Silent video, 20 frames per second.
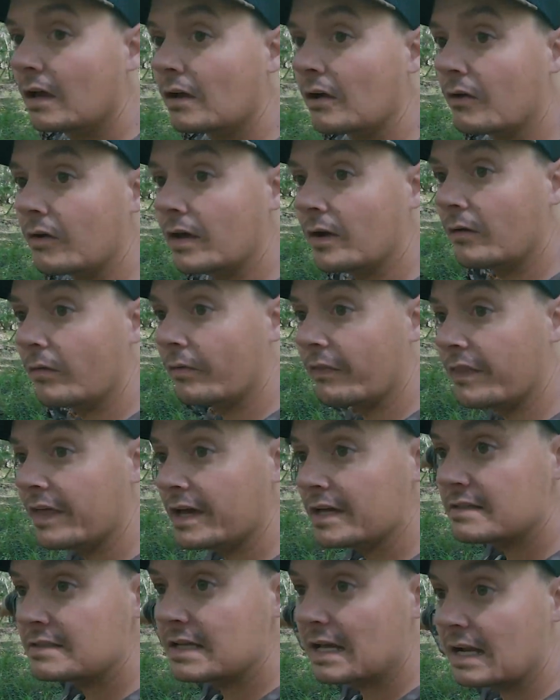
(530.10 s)
get on
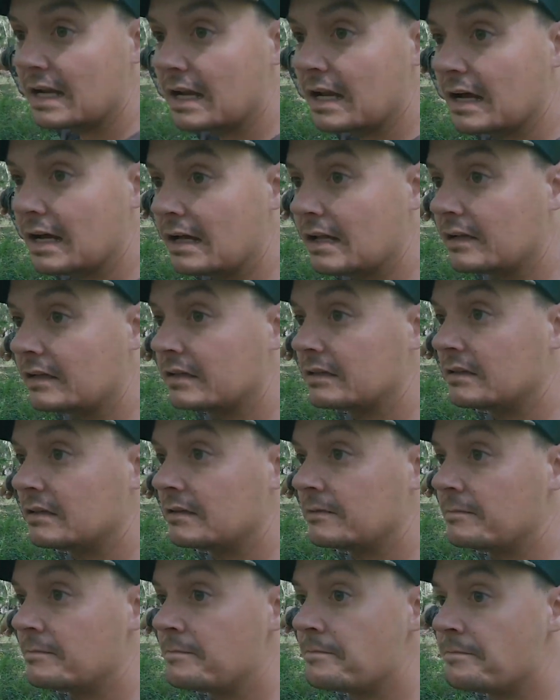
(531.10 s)
that side of the island
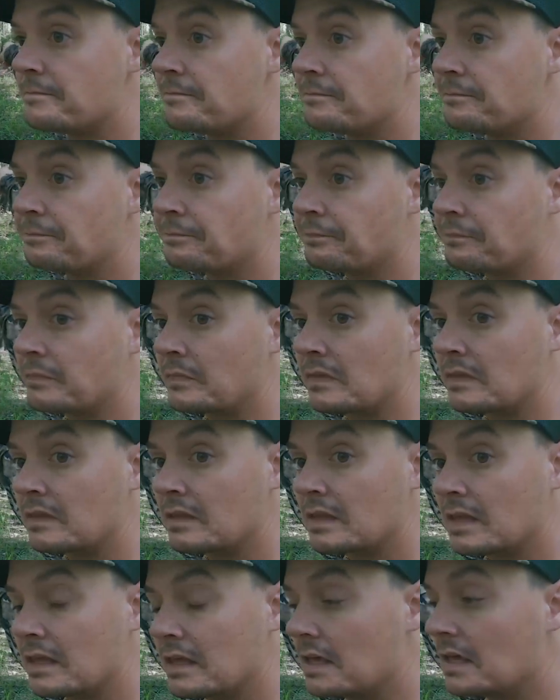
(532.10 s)

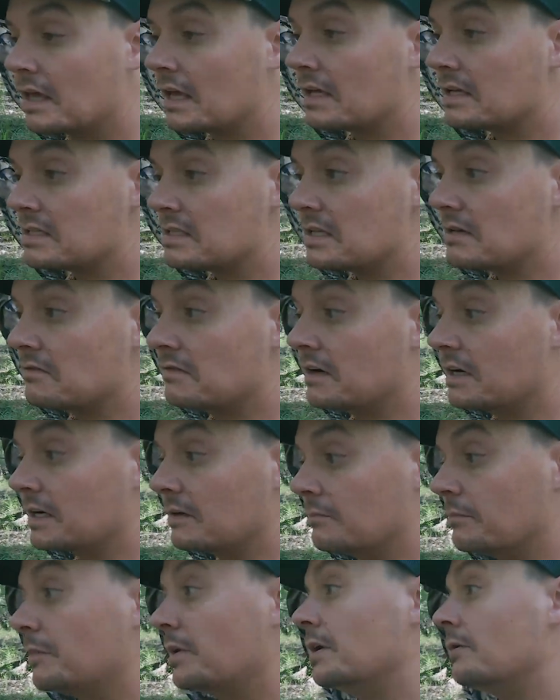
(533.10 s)
and see if I
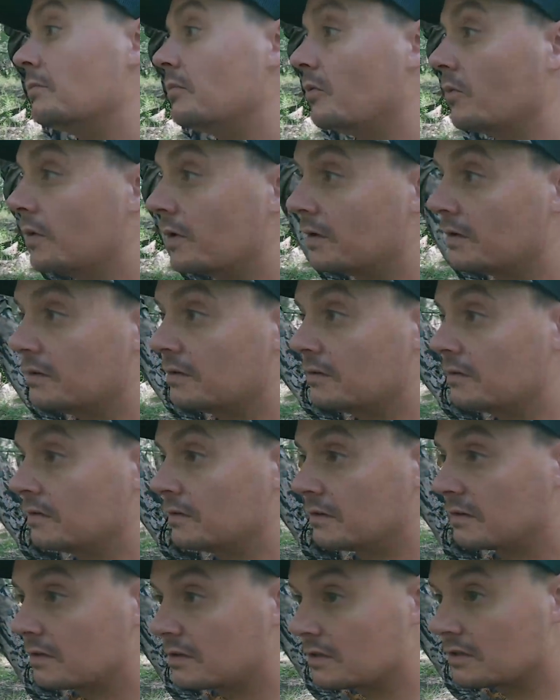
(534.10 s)
can pinpoint,
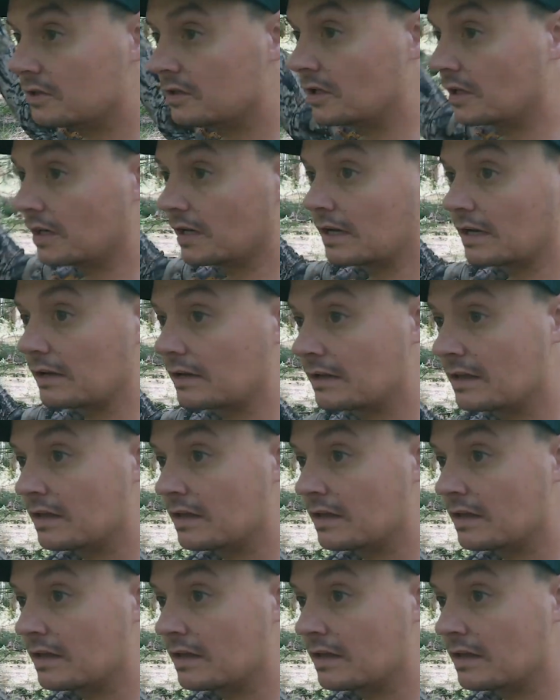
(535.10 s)
a